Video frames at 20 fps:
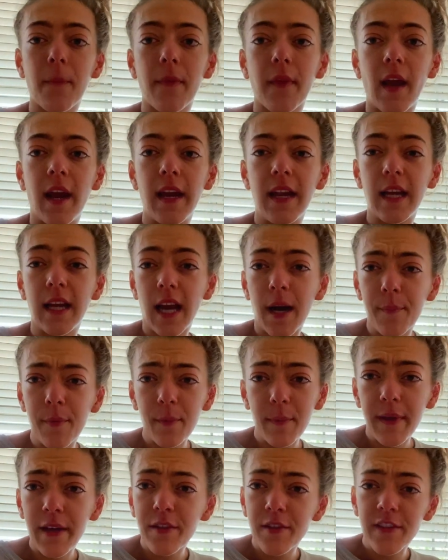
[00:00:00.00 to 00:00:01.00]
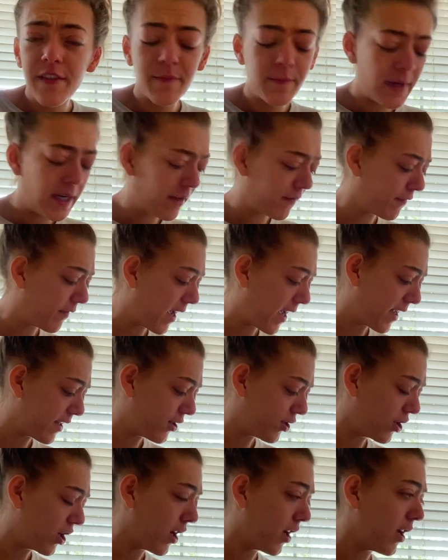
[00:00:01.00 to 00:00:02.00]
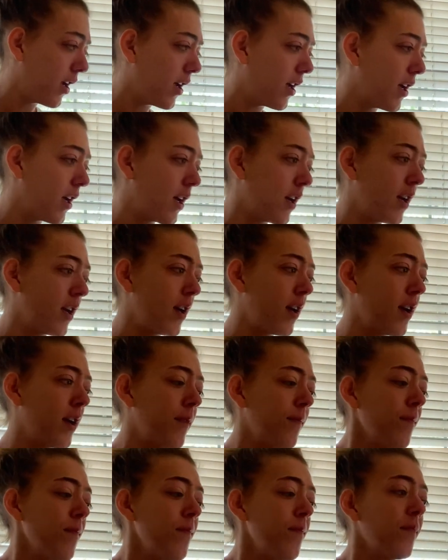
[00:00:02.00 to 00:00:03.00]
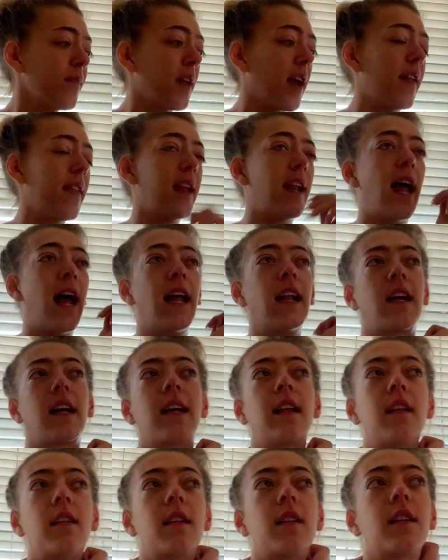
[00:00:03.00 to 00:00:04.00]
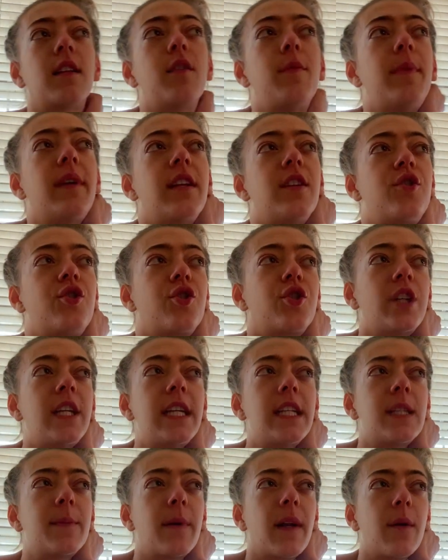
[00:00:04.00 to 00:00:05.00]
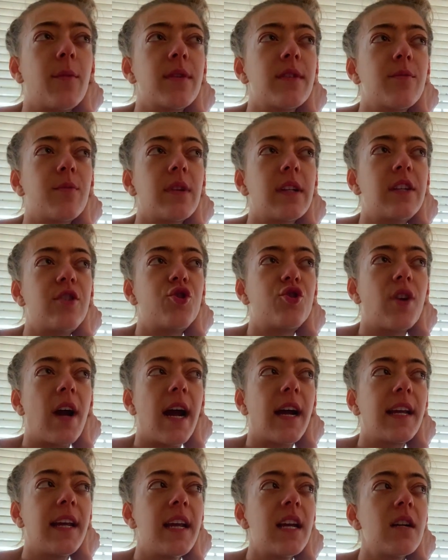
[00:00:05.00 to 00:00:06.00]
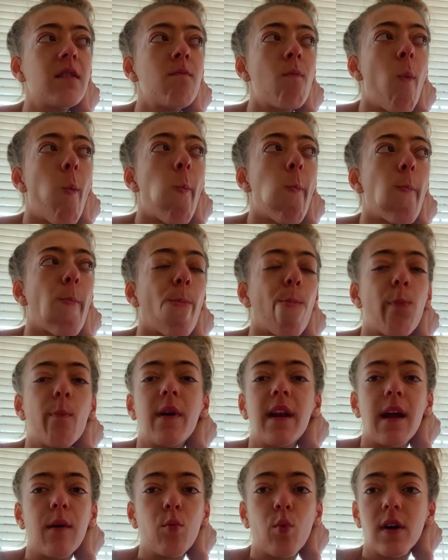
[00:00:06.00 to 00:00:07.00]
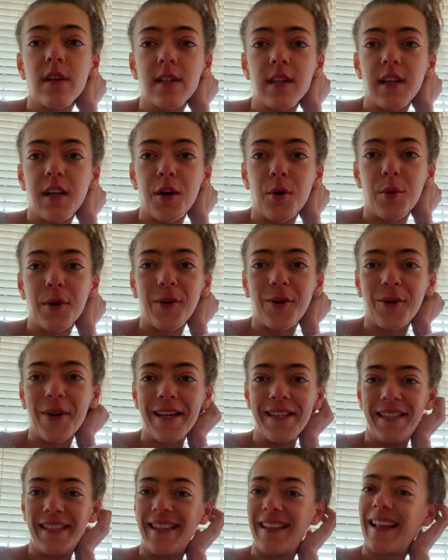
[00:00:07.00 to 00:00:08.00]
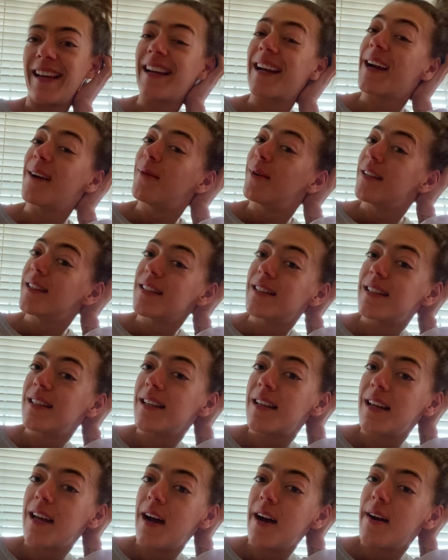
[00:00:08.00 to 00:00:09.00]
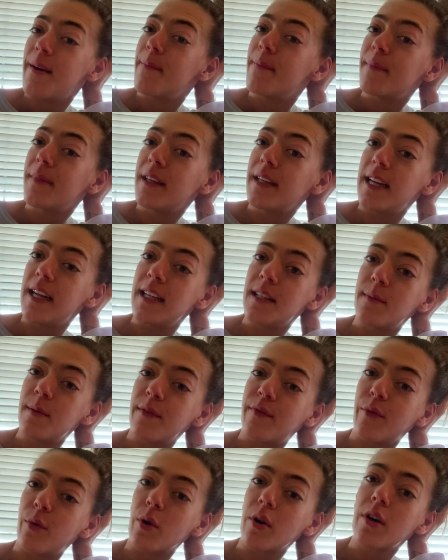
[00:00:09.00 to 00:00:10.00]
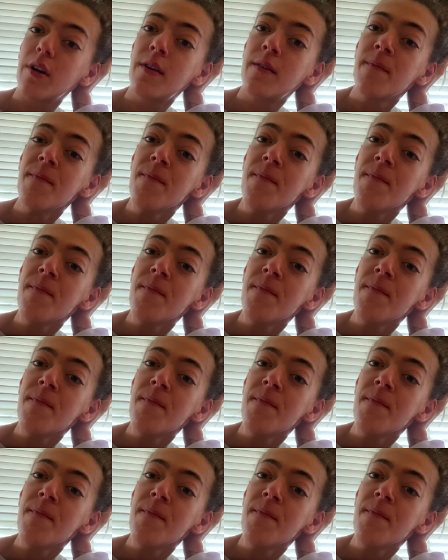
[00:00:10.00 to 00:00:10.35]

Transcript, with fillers: I ate a couple meals of meat and veg, and then I had a little bit of treats, but I wasn't really tracking, but I wasn't going crazy like I was, um, the days before.